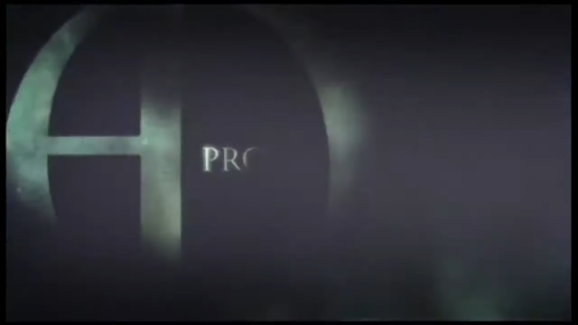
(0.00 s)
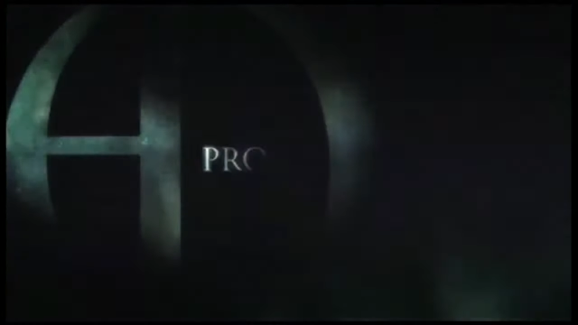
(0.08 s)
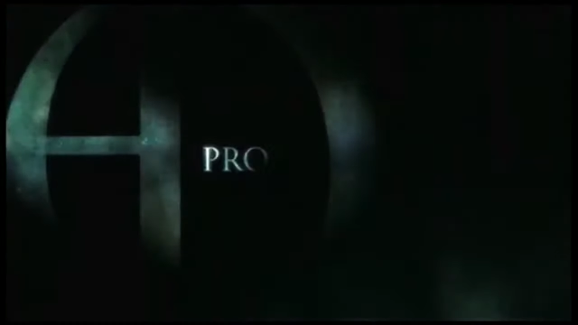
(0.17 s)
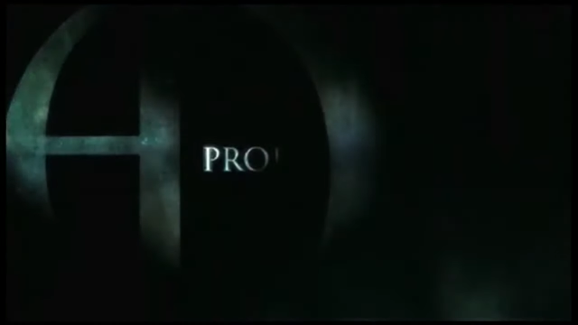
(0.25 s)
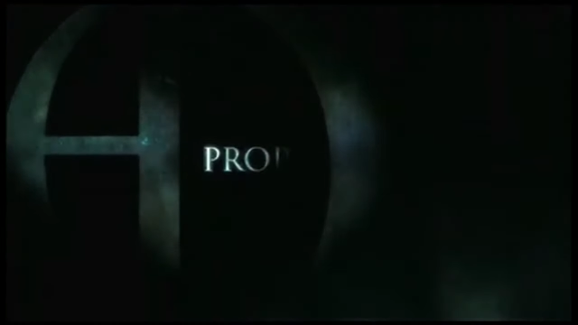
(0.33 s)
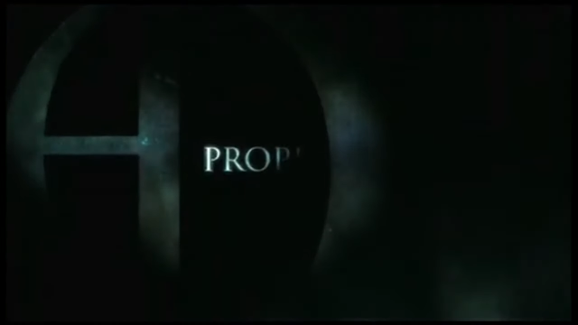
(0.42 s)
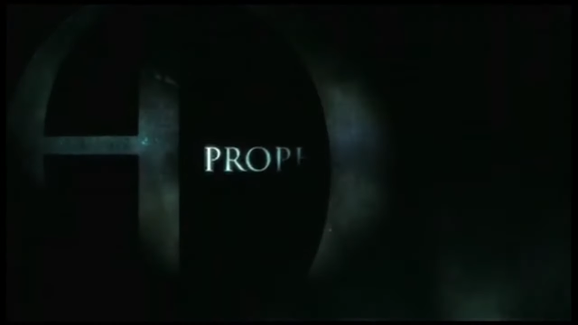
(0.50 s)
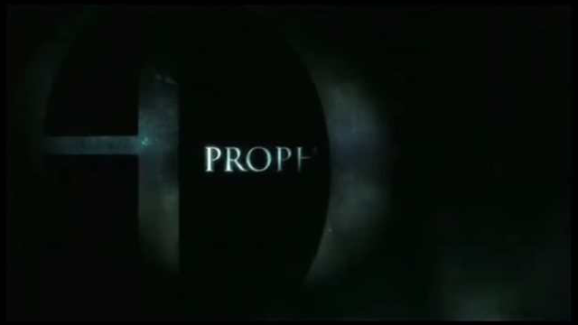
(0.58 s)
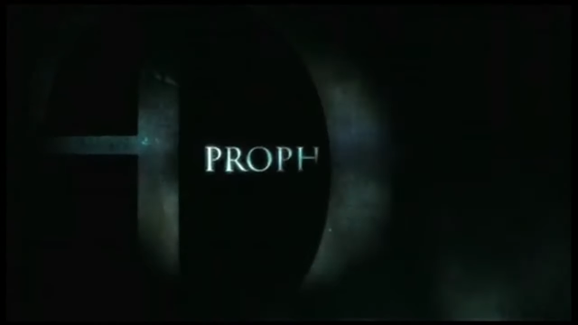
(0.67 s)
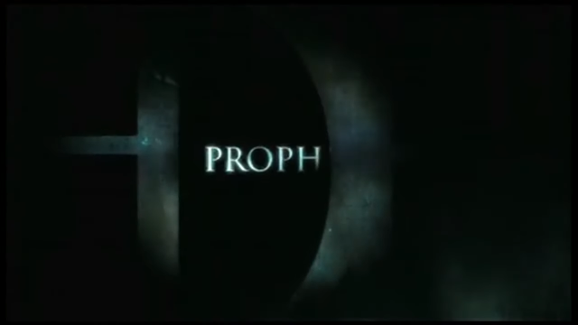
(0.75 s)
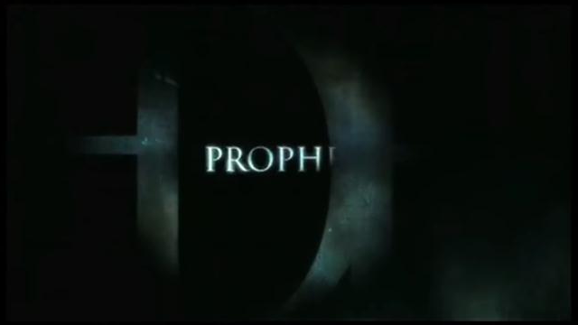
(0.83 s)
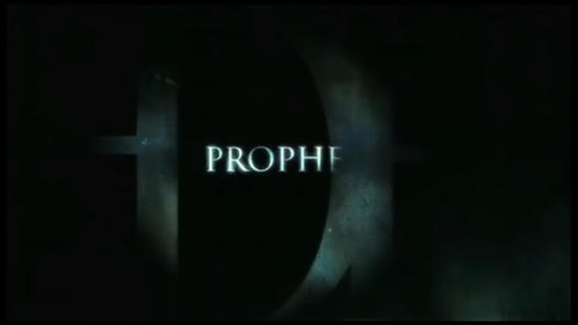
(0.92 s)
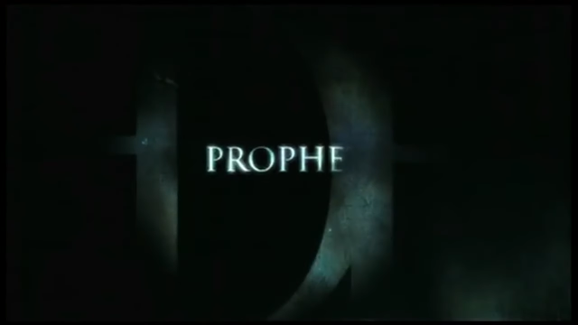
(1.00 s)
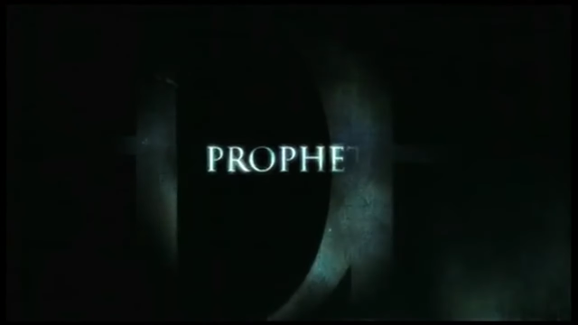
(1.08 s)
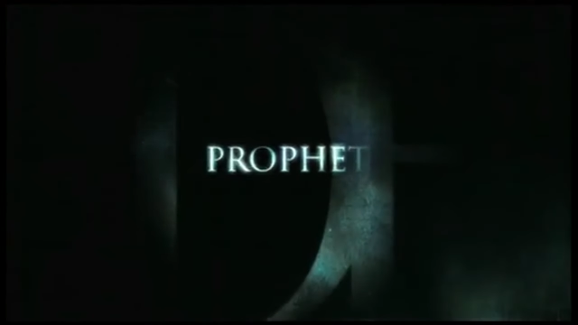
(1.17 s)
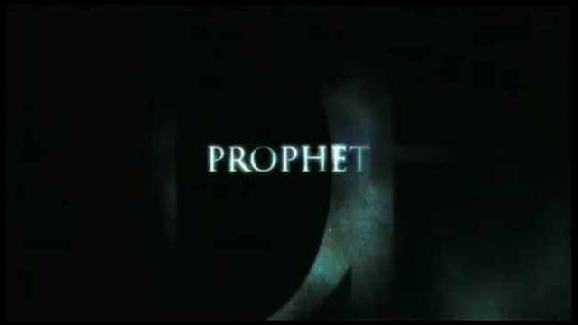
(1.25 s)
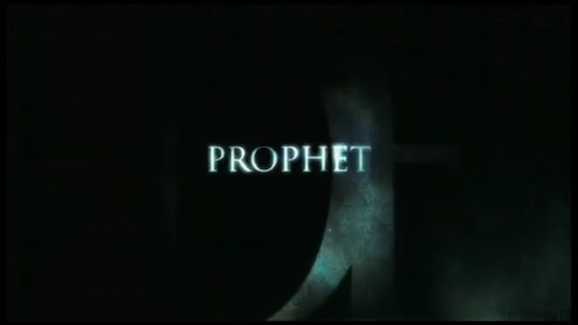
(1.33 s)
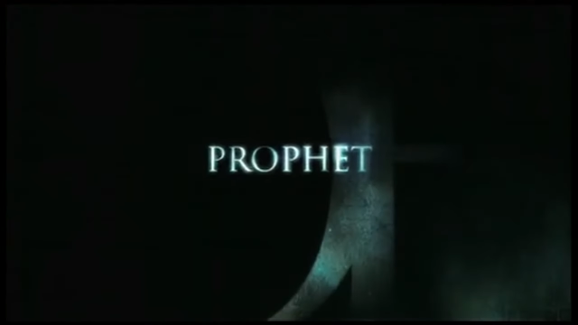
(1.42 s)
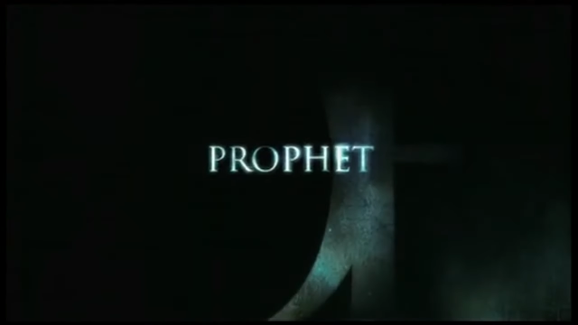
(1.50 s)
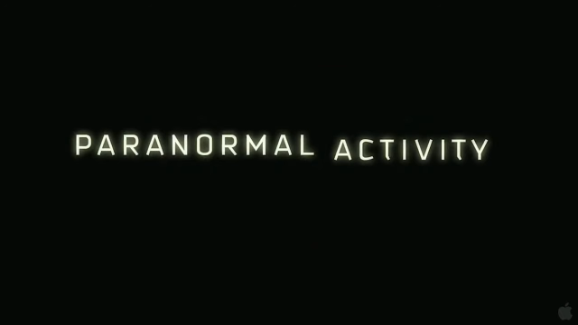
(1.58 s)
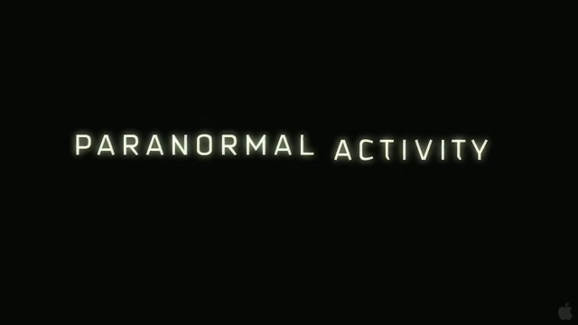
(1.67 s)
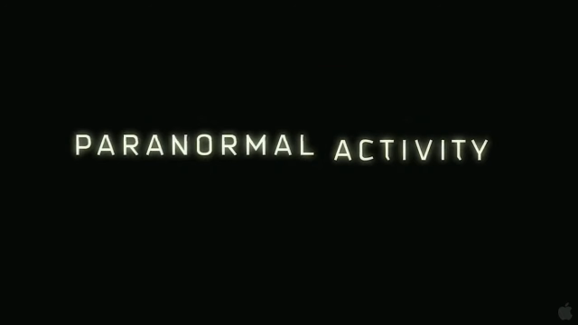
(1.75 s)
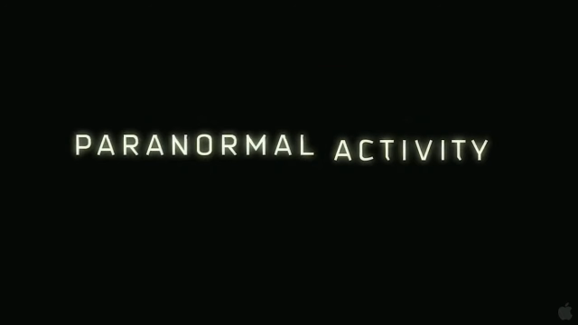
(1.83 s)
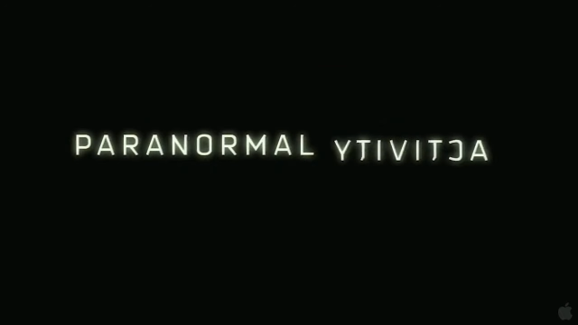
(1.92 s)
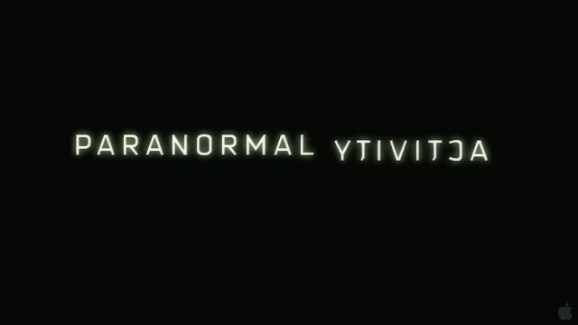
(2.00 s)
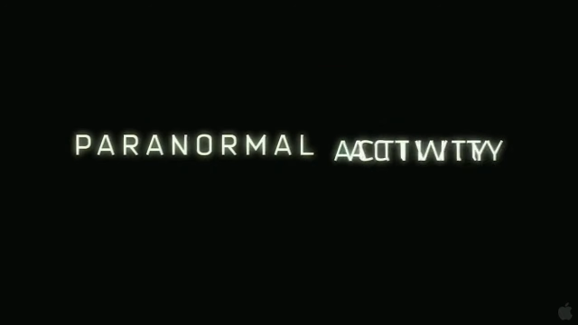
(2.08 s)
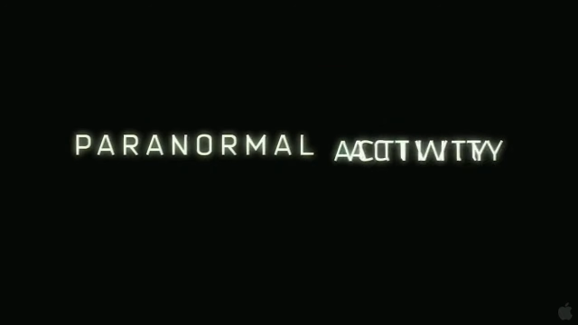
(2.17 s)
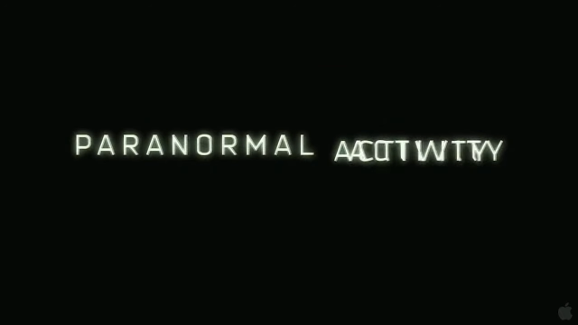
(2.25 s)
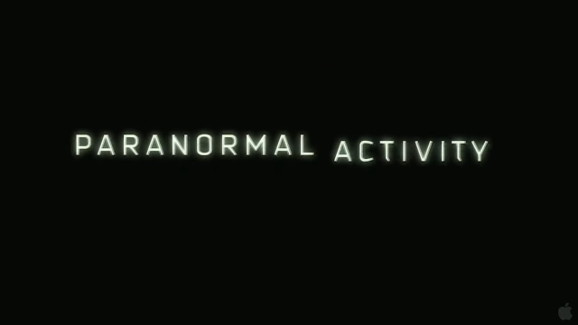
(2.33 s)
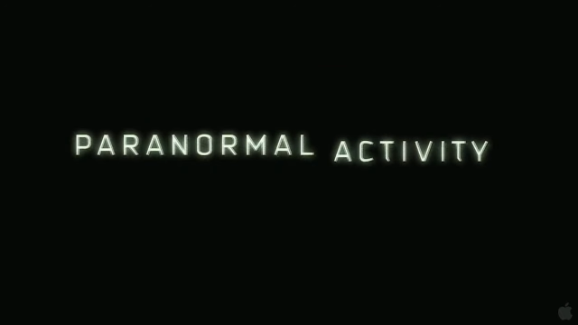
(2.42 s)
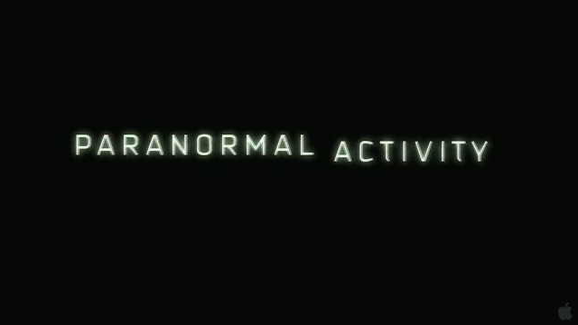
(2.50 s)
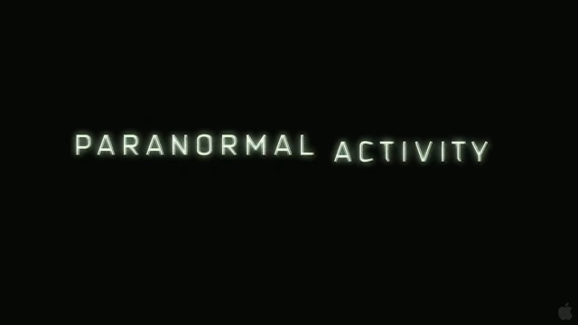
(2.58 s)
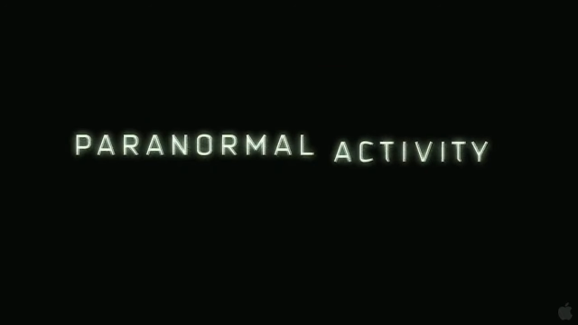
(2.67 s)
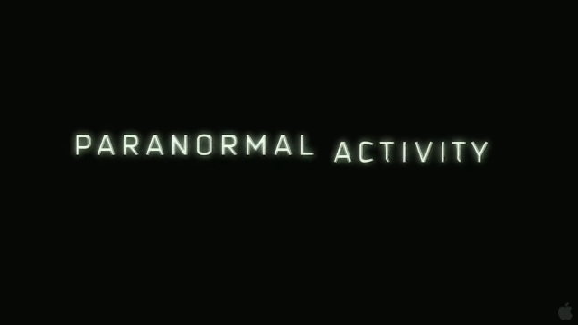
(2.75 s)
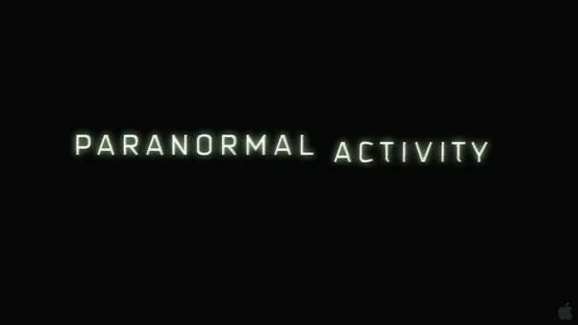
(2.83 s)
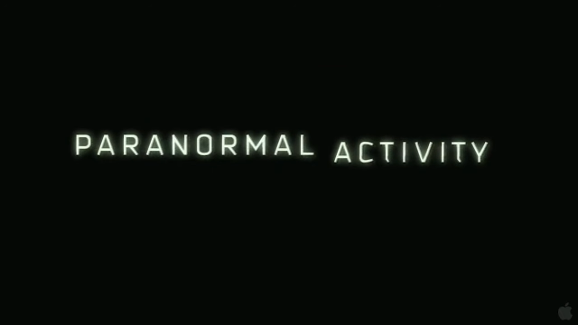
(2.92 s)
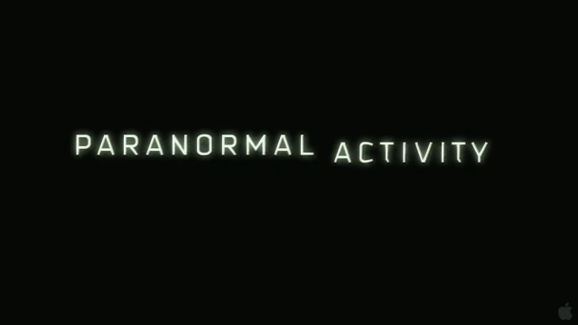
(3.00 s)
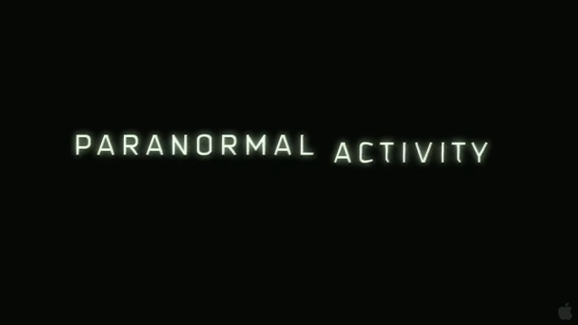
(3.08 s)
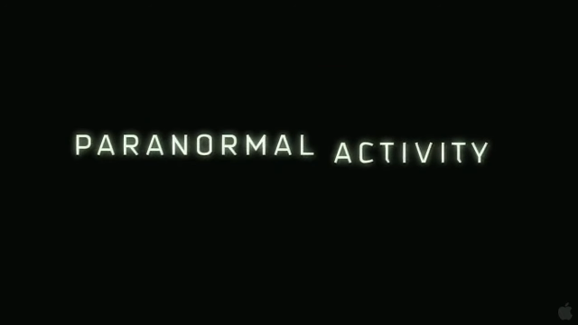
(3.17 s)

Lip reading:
No face is visible, so there are no lips to read.